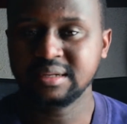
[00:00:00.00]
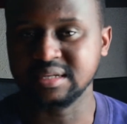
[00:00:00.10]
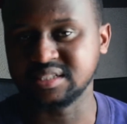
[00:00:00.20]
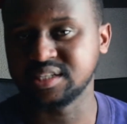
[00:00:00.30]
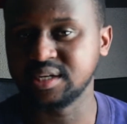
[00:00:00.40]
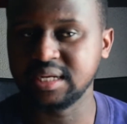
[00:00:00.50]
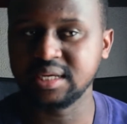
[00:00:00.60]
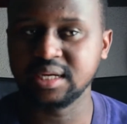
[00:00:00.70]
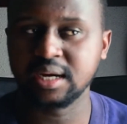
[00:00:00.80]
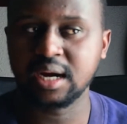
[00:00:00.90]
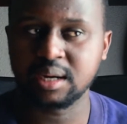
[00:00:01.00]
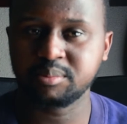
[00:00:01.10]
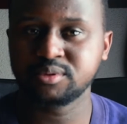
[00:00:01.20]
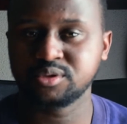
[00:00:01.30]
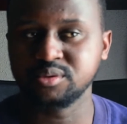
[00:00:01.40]
necessarily
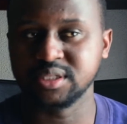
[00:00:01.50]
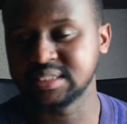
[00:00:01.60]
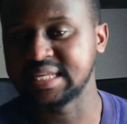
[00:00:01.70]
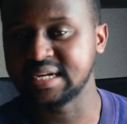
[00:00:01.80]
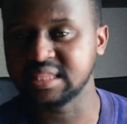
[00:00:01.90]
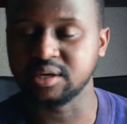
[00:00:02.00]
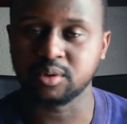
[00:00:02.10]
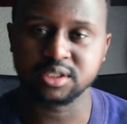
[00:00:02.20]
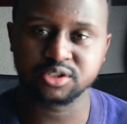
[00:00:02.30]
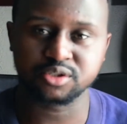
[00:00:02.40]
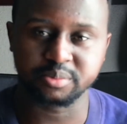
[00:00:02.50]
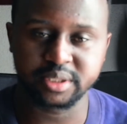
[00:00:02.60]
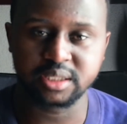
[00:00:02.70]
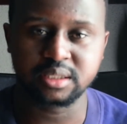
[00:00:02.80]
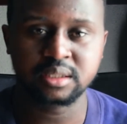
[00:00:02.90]
up to the standard they want it to
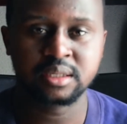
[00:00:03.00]
be.